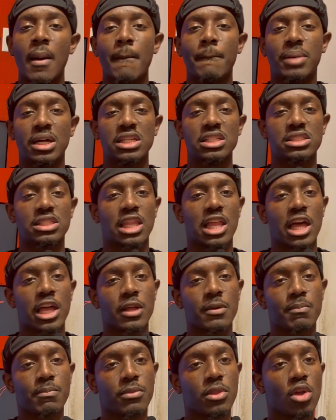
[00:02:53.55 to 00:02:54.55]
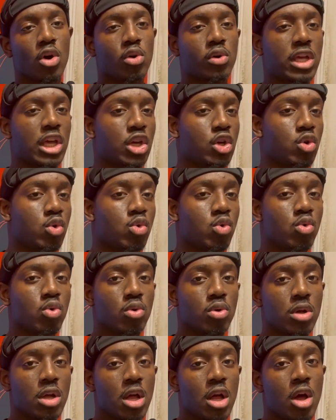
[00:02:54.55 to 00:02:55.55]
But it's like, okay, cool,
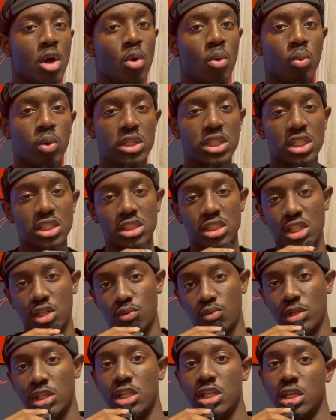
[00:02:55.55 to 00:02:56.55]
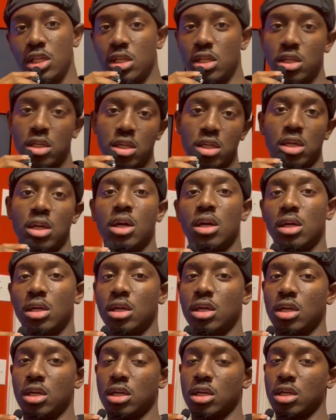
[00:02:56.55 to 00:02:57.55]
what does it really,
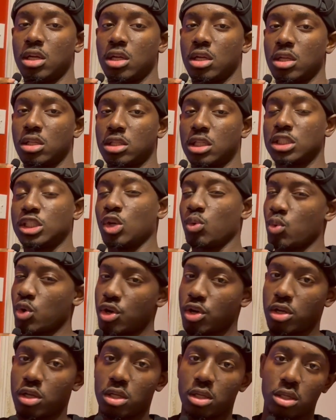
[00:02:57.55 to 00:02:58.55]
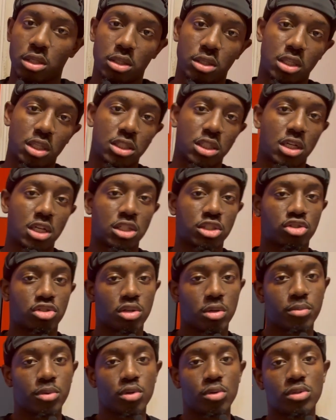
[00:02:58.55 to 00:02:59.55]
does it work? Does it
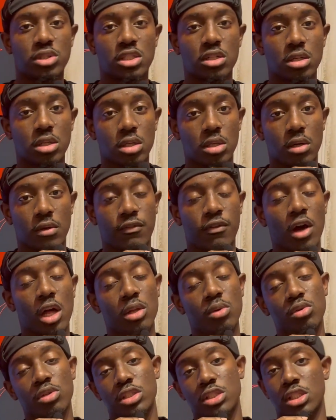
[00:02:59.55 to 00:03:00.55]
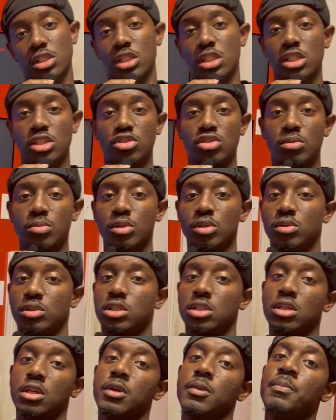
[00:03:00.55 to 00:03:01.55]
contribute to followers? Does it contribute
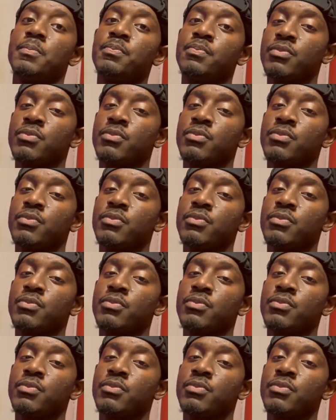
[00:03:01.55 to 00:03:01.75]
to